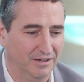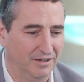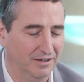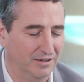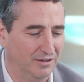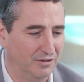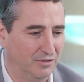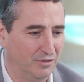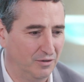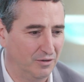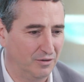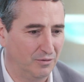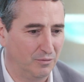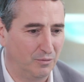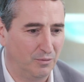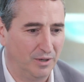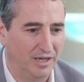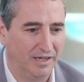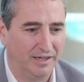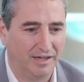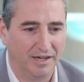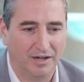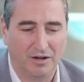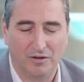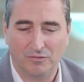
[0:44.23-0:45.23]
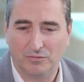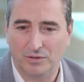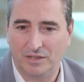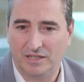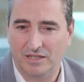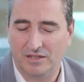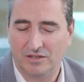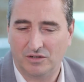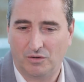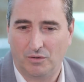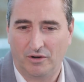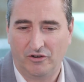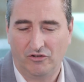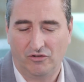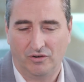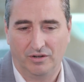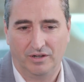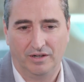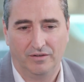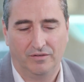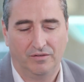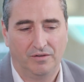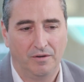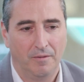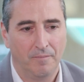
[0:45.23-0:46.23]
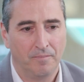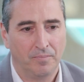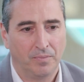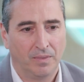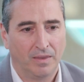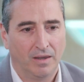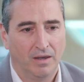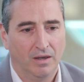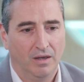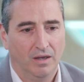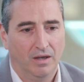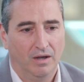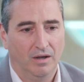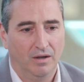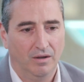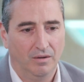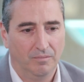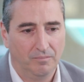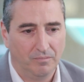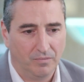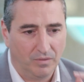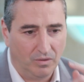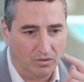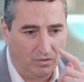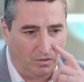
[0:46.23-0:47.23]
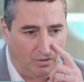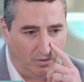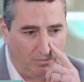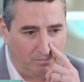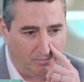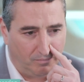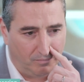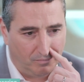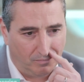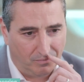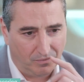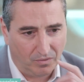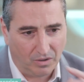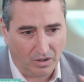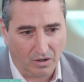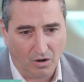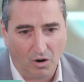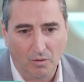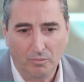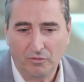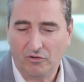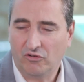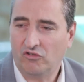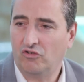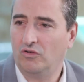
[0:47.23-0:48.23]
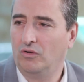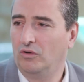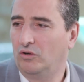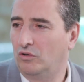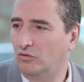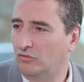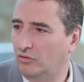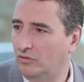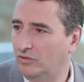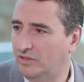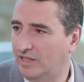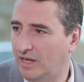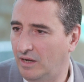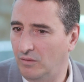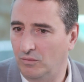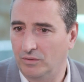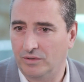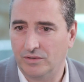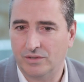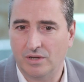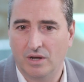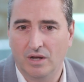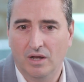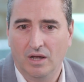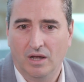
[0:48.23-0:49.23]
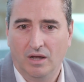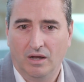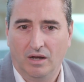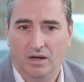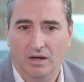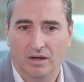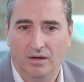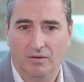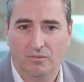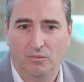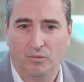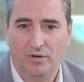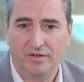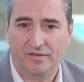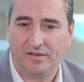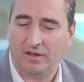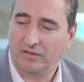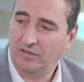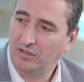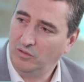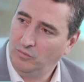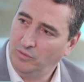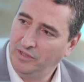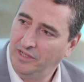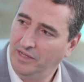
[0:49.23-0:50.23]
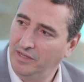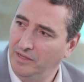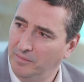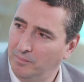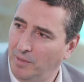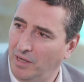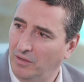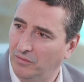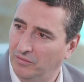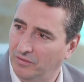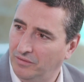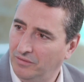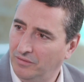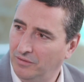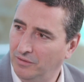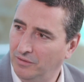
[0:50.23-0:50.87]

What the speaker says: And we'll kick off with this question. It's the operational control towers. We started with the inbound.